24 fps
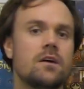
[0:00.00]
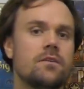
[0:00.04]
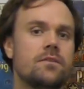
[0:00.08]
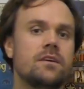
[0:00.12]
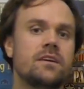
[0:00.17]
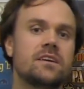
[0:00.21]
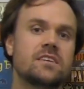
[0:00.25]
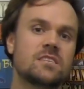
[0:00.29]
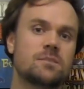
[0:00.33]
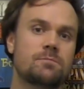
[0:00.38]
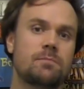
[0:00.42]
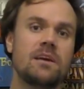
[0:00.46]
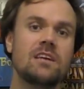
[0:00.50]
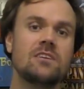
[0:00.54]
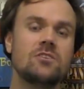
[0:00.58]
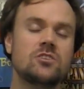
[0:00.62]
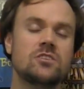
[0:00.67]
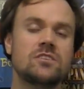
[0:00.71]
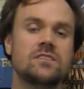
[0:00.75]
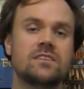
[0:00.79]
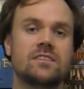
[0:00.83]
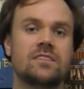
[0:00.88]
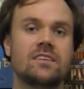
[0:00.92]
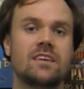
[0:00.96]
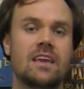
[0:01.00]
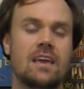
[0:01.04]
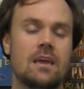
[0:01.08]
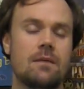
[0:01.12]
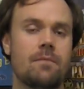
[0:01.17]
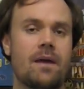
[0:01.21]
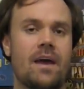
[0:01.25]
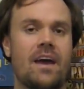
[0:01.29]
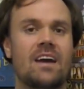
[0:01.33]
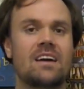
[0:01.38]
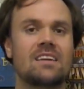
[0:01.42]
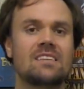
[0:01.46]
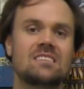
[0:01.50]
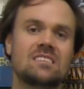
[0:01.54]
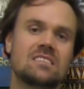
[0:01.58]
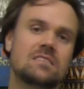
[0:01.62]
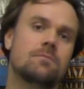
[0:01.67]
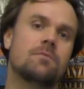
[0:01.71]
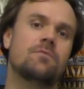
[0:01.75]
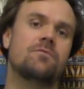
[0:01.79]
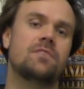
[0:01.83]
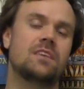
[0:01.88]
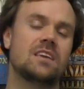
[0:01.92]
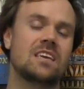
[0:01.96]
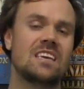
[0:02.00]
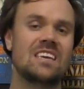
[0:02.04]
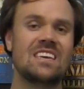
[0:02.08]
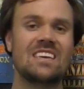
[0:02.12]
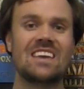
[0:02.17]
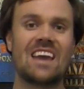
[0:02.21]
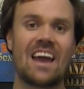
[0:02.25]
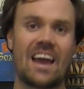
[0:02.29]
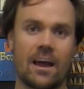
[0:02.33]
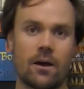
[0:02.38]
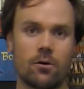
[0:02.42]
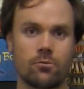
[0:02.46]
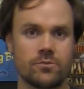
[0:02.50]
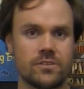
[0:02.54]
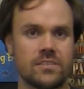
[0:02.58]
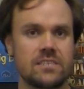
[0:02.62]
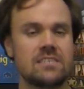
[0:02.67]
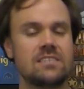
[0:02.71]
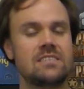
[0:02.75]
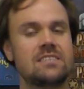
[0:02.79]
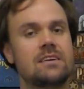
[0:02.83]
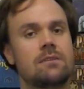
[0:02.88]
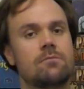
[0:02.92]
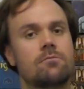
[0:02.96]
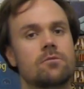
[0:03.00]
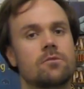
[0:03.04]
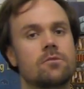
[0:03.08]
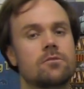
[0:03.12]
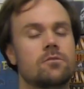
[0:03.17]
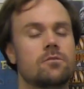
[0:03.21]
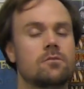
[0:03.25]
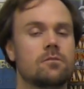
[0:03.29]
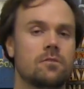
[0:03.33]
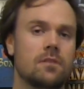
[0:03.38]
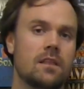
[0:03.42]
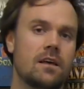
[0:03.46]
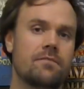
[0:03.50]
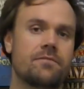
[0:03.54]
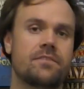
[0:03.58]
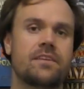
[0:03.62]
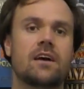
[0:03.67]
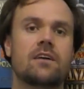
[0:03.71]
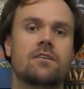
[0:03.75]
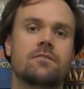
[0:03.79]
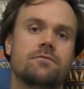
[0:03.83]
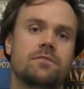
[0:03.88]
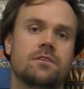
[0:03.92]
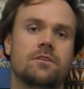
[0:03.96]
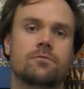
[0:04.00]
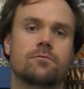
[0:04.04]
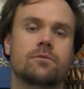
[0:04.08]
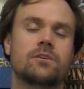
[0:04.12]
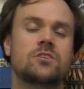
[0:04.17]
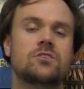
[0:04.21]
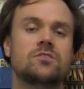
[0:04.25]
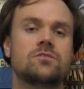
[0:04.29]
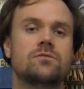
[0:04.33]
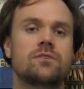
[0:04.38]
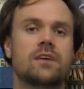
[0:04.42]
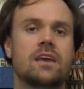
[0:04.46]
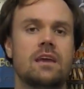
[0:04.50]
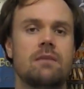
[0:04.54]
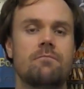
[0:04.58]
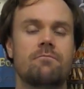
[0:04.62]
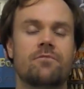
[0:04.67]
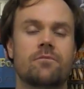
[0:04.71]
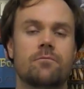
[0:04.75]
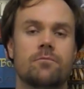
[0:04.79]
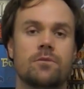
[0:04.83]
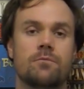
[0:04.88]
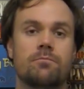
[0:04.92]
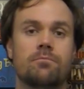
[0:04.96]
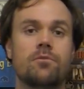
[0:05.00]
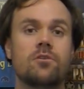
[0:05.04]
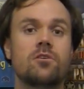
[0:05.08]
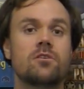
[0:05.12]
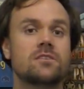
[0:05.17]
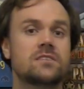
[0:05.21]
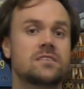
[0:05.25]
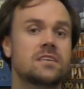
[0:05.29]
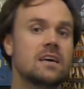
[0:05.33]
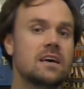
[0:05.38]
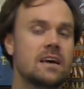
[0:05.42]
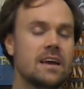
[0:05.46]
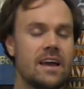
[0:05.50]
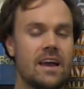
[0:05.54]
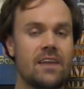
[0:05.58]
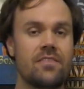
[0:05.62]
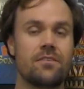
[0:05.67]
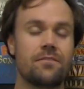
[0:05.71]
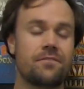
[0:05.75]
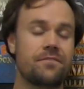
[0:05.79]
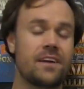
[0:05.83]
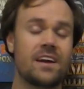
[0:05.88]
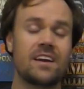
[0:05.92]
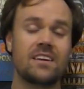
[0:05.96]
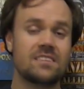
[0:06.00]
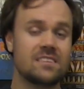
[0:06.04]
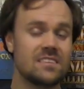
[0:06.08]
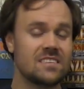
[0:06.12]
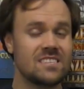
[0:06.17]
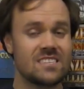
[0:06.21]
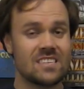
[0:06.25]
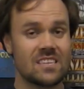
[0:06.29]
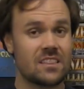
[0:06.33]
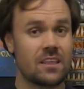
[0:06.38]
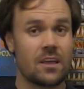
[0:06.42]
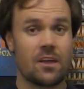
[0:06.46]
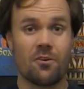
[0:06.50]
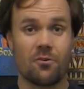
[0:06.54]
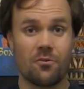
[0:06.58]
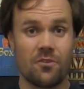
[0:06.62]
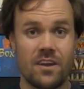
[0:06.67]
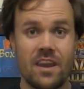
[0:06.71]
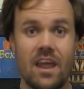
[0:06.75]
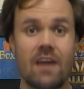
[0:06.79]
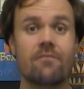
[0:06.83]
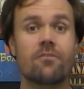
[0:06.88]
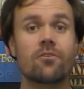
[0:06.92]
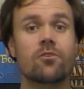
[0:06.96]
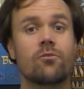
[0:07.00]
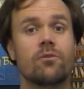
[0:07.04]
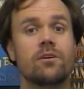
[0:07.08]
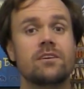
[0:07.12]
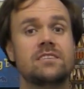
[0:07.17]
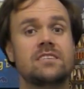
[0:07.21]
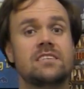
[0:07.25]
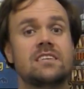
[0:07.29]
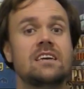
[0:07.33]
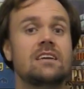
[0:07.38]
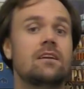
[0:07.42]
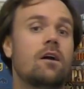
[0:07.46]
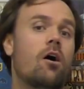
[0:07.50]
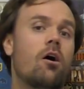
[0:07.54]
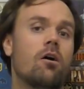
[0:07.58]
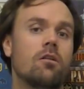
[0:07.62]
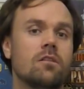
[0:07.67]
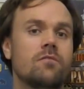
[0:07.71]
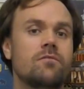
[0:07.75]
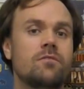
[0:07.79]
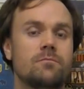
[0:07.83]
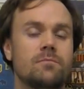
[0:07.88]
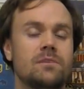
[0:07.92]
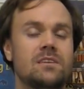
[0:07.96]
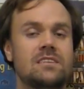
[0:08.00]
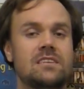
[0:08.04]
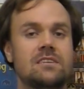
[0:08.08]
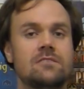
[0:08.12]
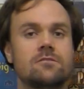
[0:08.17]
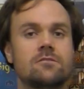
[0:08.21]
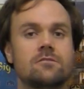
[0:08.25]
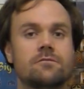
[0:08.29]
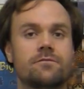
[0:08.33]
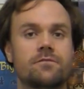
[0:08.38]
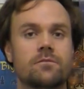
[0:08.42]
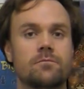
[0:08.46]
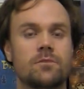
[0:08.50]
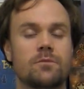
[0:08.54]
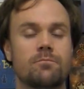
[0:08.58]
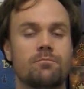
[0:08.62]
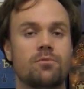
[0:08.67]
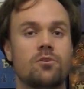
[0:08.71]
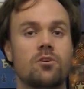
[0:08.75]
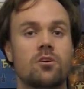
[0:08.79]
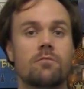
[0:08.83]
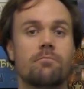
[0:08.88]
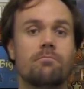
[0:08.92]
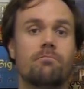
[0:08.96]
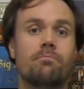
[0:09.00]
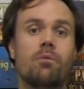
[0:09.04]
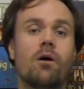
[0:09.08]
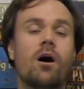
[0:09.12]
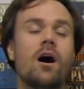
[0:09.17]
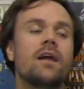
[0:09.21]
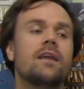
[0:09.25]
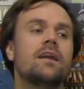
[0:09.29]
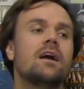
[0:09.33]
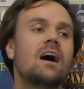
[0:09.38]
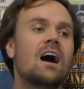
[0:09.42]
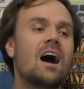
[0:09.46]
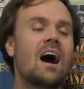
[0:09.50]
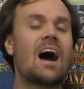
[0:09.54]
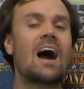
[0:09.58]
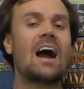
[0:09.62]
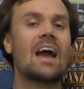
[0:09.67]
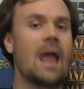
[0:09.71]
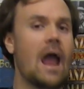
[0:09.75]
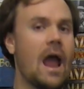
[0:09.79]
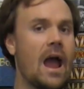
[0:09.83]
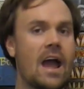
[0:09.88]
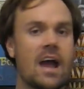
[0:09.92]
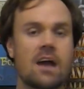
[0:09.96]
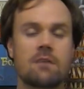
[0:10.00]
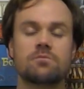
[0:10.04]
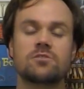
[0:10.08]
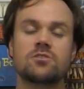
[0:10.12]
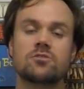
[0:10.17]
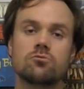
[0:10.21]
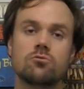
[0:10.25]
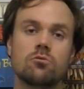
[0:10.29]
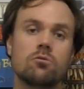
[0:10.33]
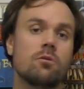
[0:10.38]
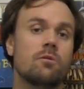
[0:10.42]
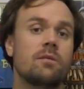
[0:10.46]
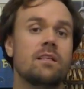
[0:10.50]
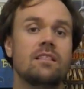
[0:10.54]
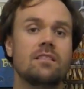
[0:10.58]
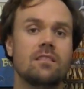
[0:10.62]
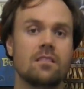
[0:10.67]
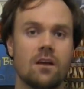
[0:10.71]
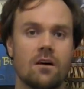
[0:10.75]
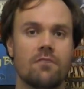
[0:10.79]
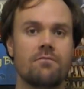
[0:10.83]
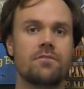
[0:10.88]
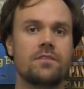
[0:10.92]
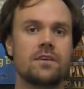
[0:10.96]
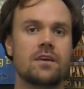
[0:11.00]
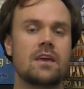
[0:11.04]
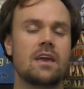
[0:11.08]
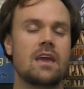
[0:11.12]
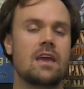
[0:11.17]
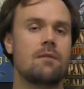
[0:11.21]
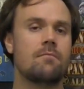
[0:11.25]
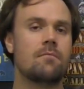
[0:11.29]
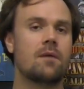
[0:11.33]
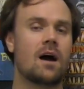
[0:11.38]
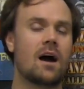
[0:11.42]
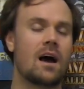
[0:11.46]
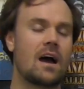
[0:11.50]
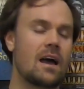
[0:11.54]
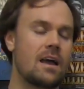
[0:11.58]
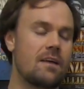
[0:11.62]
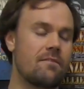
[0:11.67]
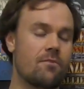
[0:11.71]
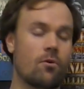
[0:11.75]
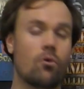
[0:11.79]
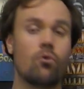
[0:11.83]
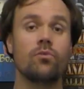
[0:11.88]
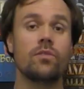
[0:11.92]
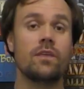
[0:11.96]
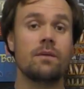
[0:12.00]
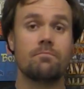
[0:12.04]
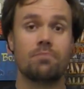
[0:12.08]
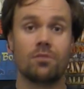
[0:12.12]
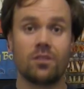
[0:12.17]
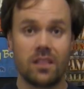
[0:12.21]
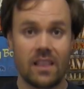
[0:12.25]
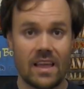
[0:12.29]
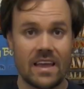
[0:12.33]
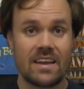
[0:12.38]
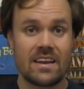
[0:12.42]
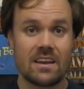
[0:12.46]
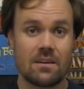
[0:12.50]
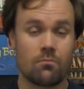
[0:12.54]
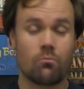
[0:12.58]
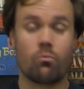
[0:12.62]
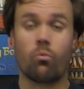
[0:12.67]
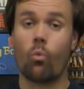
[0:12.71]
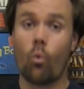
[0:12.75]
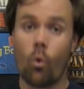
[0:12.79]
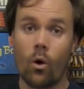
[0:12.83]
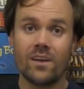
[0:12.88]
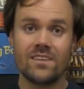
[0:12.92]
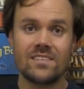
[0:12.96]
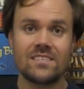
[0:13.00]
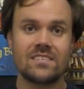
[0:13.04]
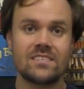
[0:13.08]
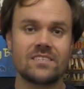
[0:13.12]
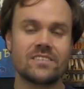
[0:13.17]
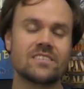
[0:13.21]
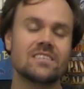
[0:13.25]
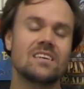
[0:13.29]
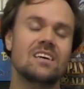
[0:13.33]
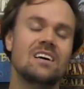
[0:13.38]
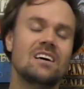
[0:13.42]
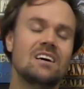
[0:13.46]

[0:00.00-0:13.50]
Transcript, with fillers: The expansion to the game adds some of the key houses that were left out of the original game from the books, and the fact is that they are never going to get all of the material from the book, but I absolutely love the game. I've only played it once,